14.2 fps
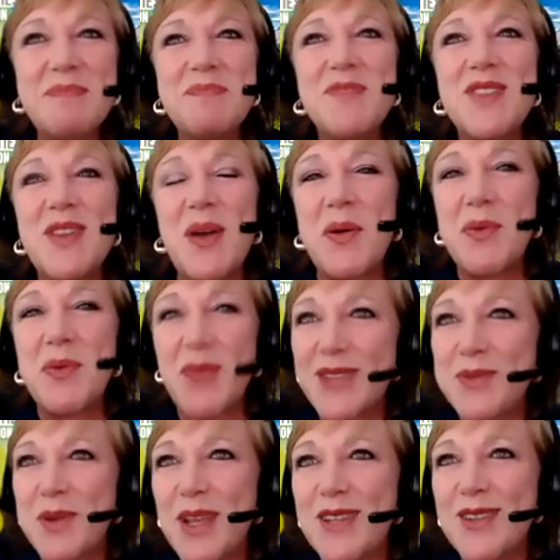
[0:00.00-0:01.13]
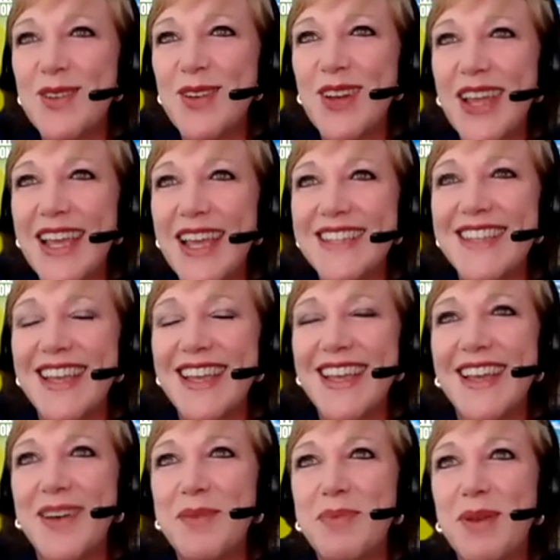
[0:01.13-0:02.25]
so that's what I do today is I
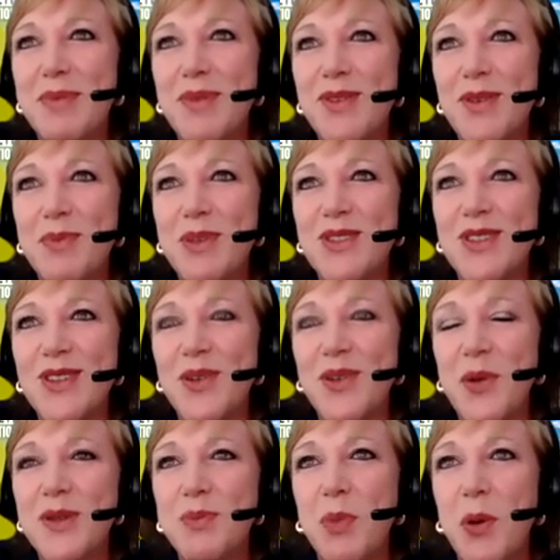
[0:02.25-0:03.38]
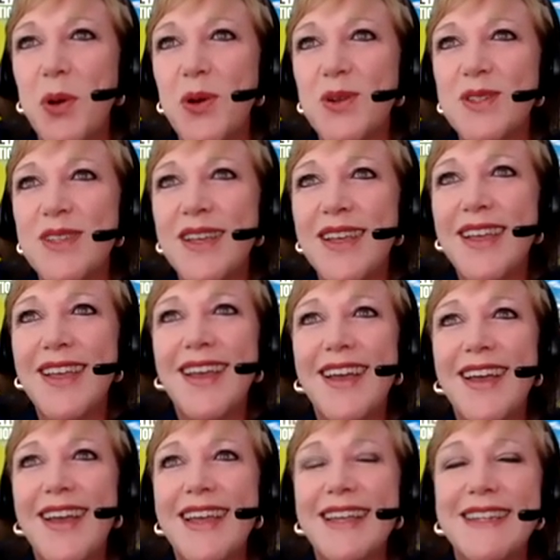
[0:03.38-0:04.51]
help people do business across borders.
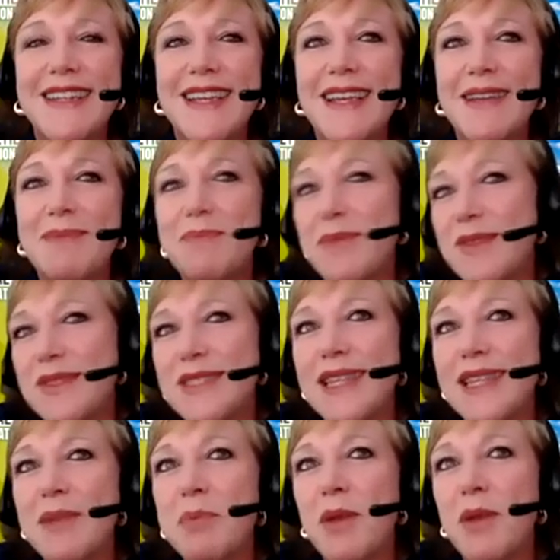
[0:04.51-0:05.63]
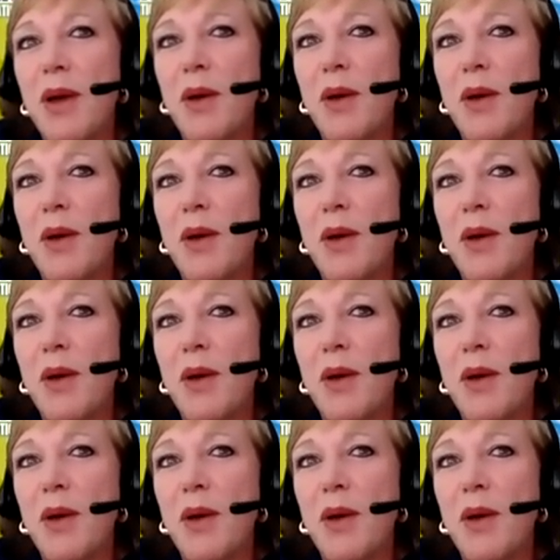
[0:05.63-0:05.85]
And um, it's a little bit about